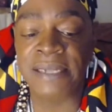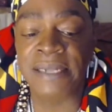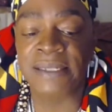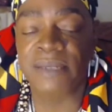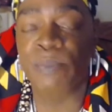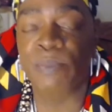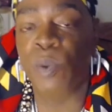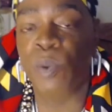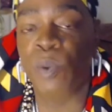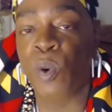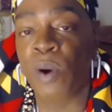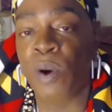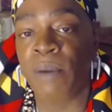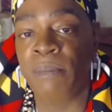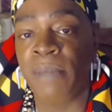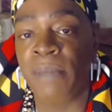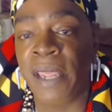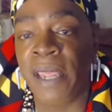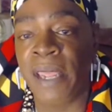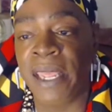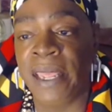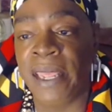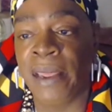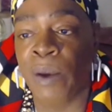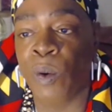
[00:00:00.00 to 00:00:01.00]
support
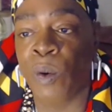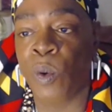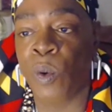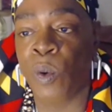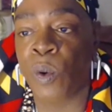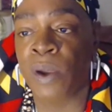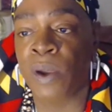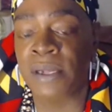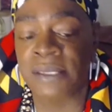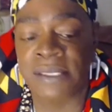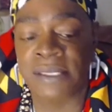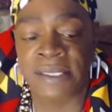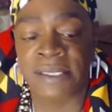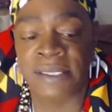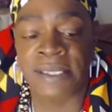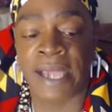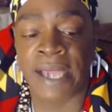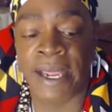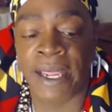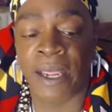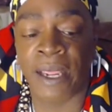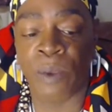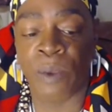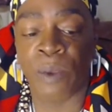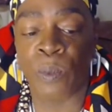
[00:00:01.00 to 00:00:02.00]
me on
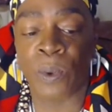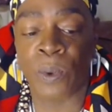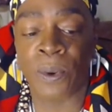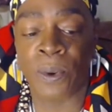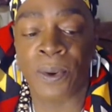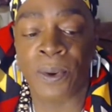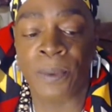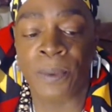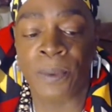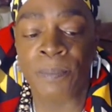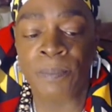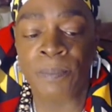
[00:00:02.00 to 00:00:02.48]
Psychic World.